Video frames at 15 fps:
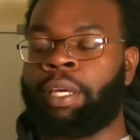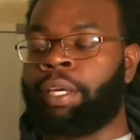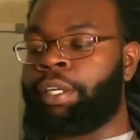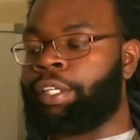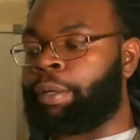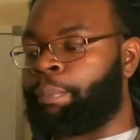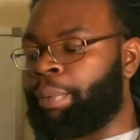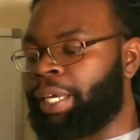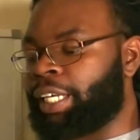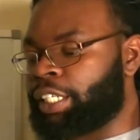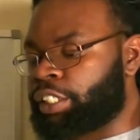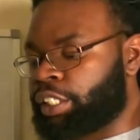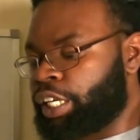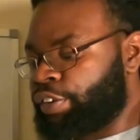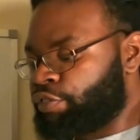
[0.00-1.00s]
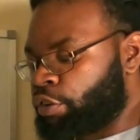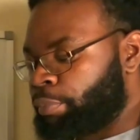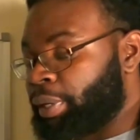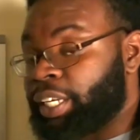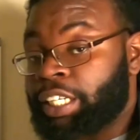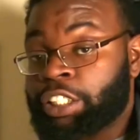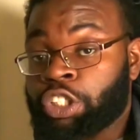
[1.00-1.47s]
The biggest thing for me
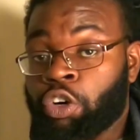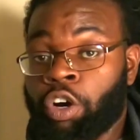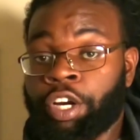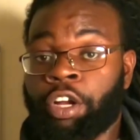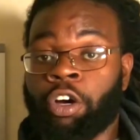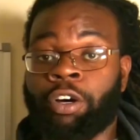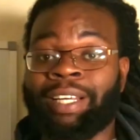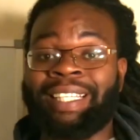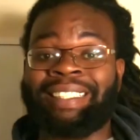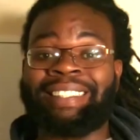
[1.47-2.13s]
that's going on is